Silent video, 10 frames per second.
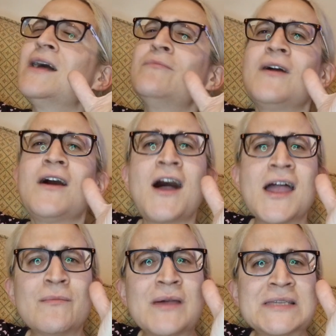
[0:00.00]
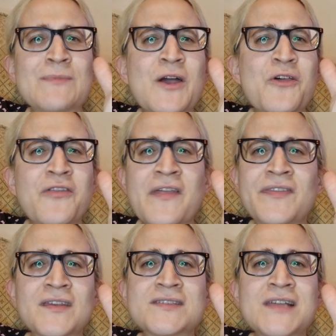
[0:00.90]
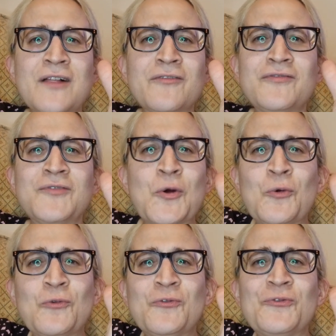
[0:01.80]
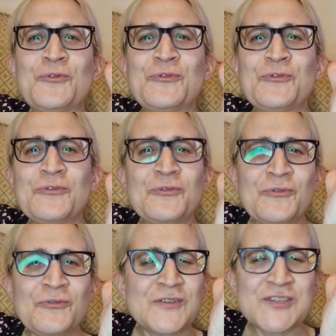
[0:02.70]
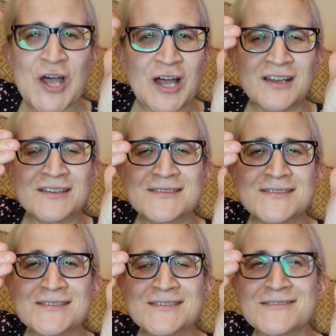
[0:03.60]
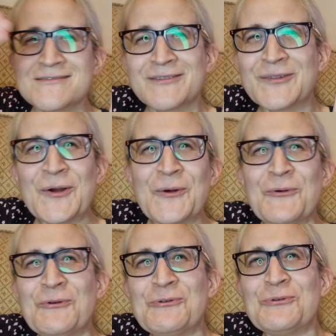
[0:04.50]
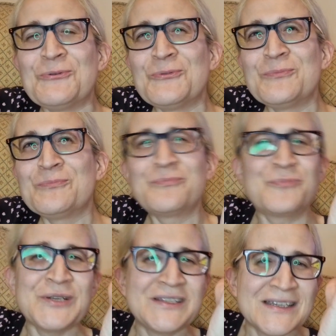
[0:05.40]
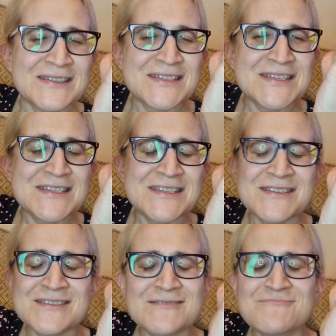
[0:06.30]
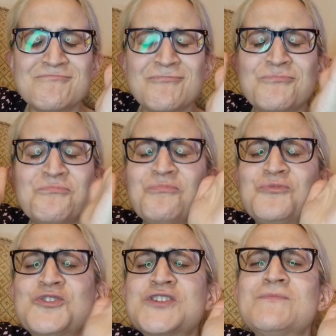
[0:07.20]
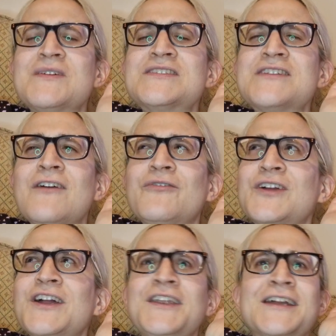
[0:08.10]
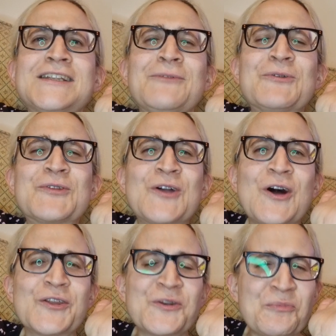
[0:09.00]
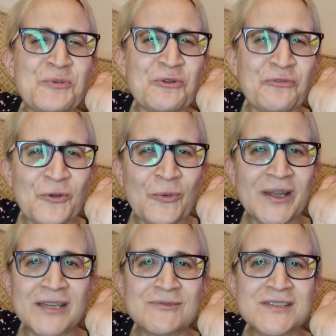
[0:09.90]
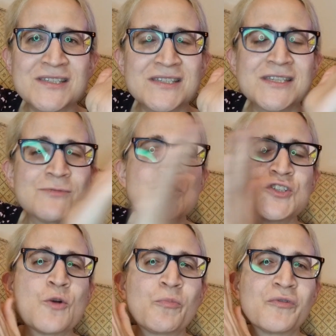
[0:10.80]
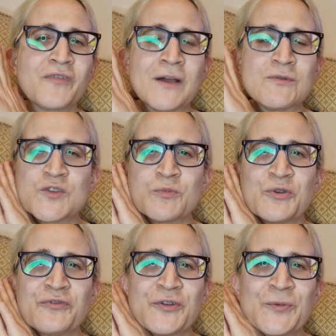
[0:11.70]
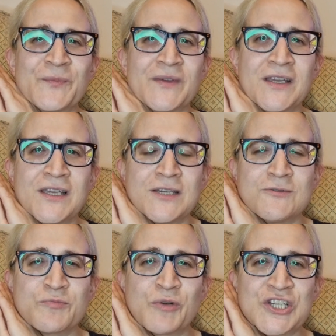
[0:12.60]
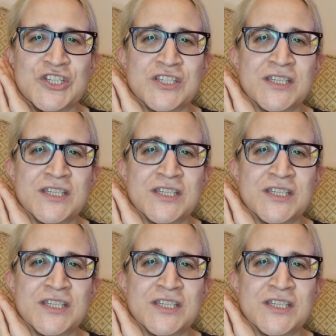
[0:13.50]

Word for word: I'm, I am as my authentic self, no facades, no pretenses, just myself connecting with God in a beautiful way. It was it was so profound, so beautiful, it was precious.